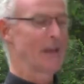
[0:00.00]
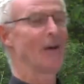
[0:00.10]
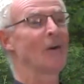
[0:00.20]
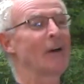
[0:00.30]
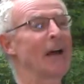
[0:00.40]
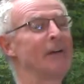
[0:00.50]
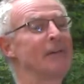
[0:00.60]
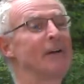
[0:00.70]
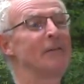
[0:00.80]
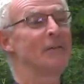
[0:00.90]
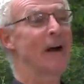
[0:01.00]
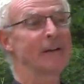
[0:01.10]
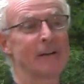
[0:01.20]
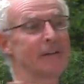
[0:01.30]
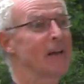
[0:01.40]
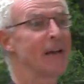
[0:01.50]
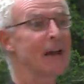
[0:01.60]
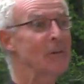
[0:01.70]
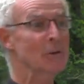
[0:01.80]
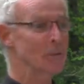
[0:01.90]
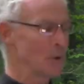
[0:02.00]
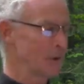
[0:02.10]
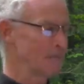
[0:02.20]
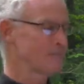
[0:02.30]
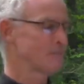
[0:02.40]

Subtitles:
Okay, finally, another thought.